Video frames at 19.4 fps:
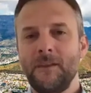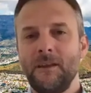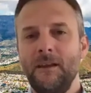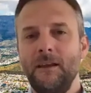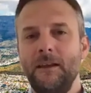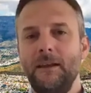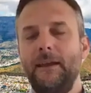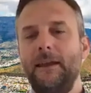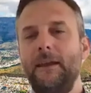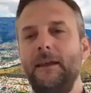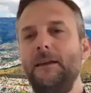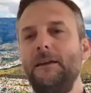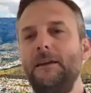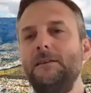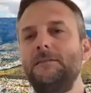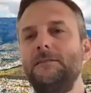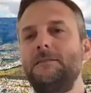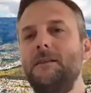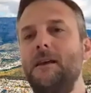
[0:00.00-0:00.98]

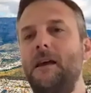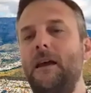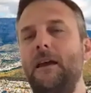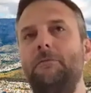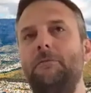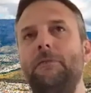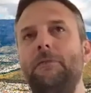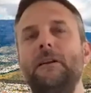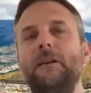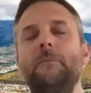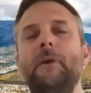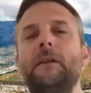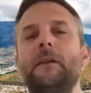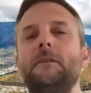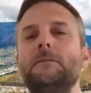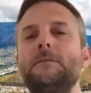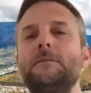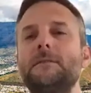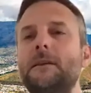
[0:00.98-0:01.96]
is a
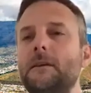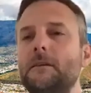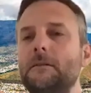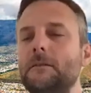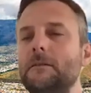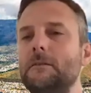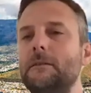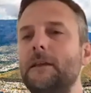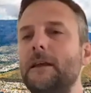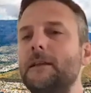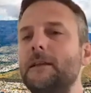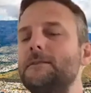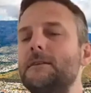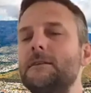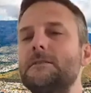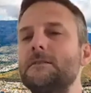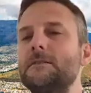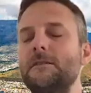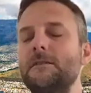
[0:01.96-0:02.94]
fundamental skill that
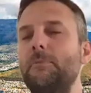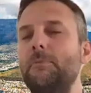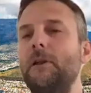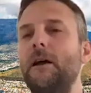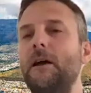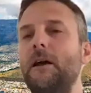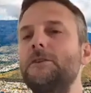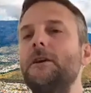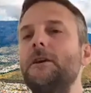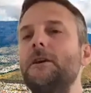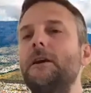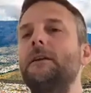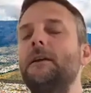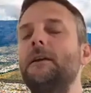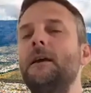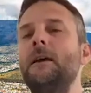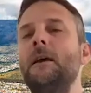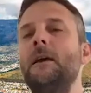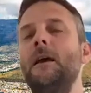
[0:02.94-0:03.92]
sits in supply chain.
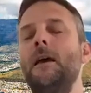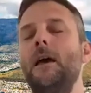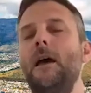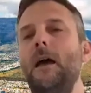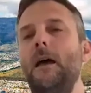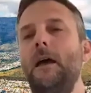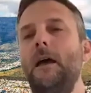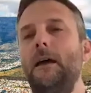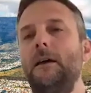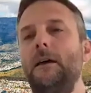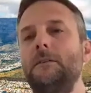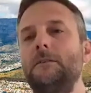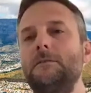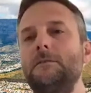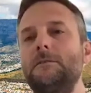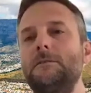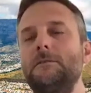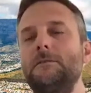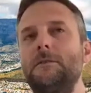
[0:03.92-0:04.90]
And,
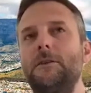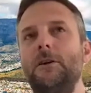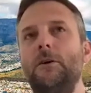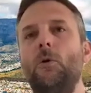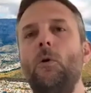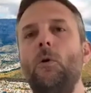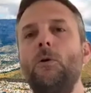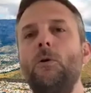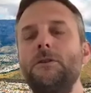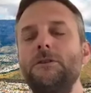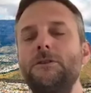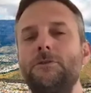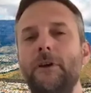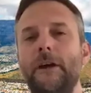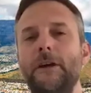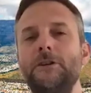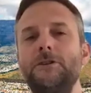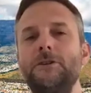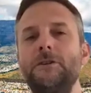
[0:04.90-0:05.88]

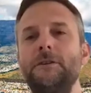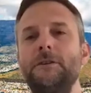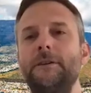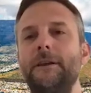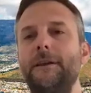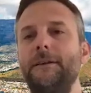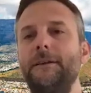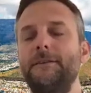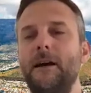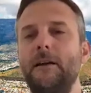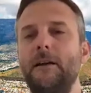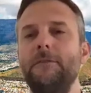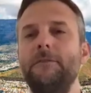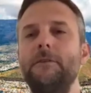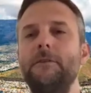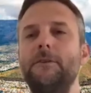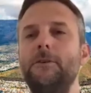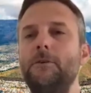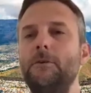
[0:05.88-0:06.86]
orchestration is kind of the
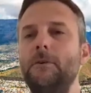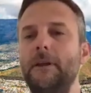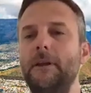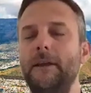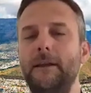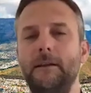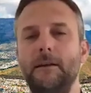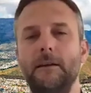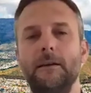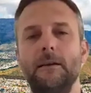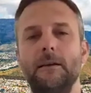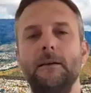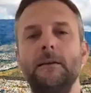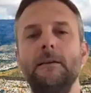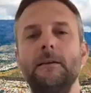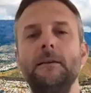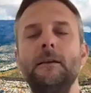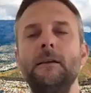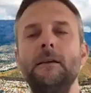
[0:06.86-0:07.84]
new leader,
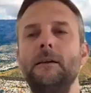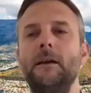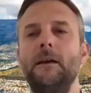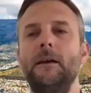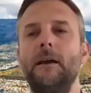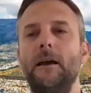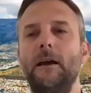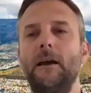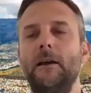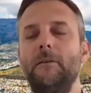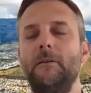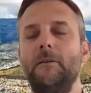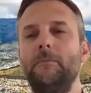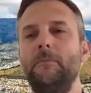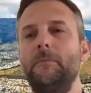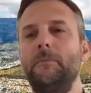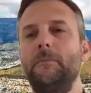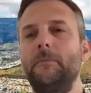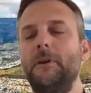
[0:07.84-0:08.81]

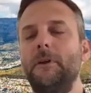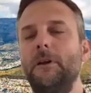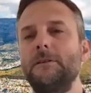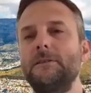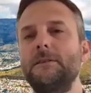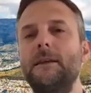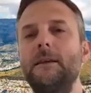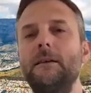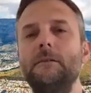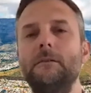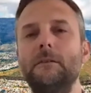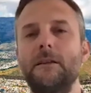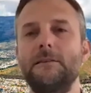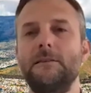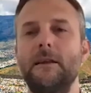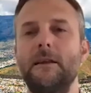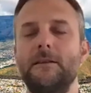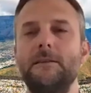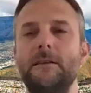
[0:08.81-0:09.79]
skill
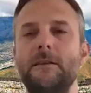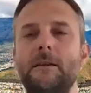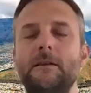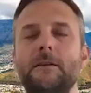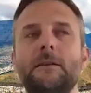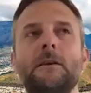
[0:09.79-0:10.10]
that's needed.